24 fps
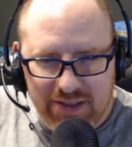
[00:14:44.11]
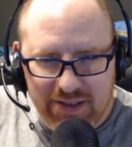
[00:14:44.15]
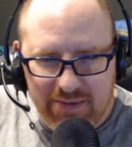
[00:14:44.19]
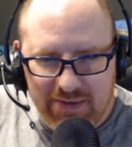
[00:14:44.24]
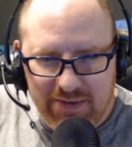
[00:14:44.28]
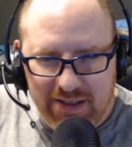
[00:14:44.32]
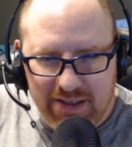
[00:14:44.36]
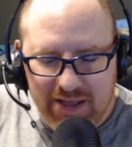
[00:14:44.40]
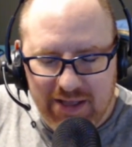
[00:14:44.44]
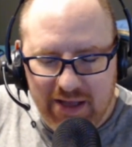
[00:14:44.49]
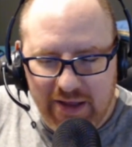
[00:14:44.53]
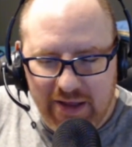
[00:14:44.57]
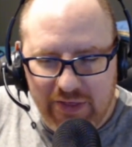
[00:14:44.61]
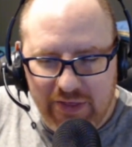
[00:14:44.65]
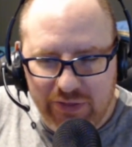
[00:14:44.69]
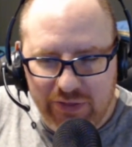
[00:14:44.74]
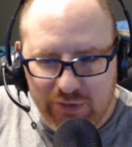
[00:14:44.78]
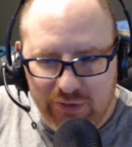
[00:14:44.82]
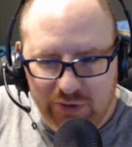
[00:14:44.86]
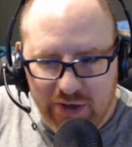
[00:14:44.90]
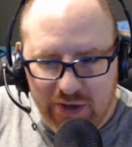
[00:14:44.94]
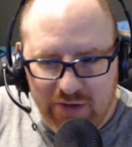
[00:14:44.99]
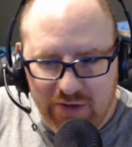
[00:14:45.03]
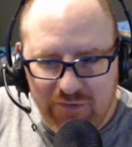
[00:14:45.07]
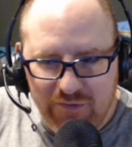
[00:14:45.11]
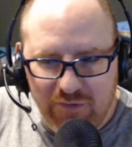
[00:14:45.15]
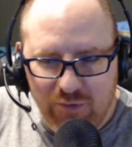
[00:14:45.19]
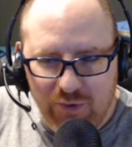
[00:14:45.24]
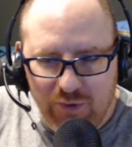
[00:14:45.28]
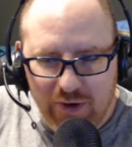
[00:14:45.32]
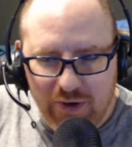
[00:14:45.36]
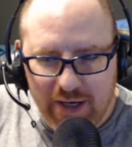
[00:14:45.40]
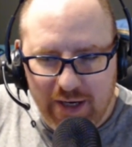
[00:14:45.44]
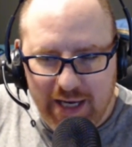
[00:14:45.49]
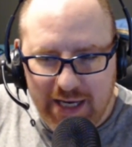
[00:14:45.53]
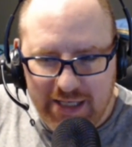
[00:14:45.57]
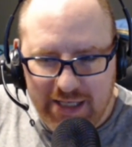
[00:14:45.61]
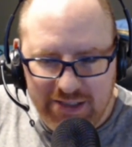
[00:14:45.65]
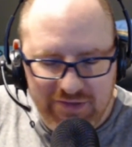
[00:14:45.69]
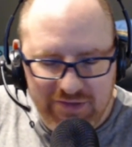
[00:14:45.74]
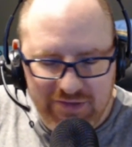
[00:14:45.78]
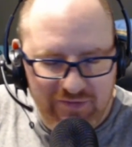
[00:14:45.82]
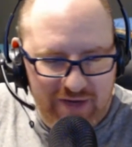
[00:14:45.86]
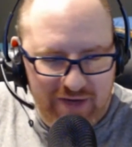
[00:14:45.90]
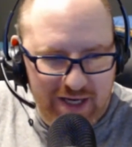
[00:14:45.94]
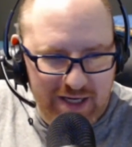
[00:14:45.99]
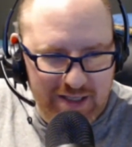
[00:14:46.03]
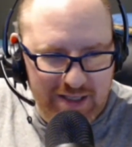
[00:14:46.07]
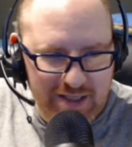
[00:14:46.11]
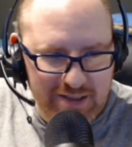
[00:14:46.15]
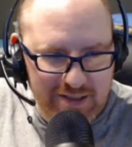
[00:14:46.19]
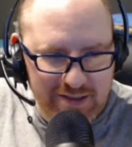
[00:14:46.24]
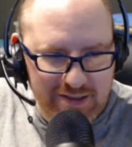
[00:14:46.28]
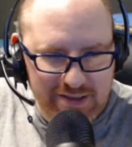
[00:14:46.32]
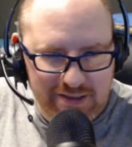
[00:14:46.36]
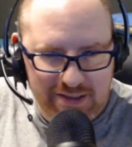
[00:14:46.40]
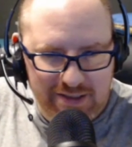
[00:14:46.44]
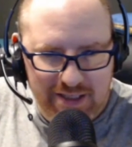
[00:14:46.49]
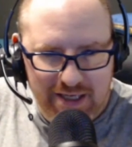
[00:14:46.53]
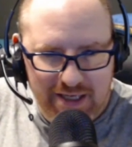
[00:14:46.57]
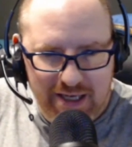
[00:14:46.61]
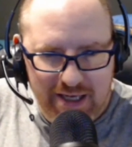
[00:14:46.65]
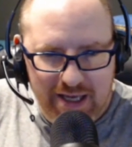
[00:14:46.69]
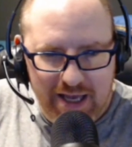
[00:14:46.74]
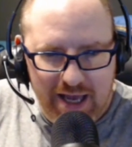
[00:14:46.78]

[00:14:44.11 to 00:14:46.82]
something like 34 case fans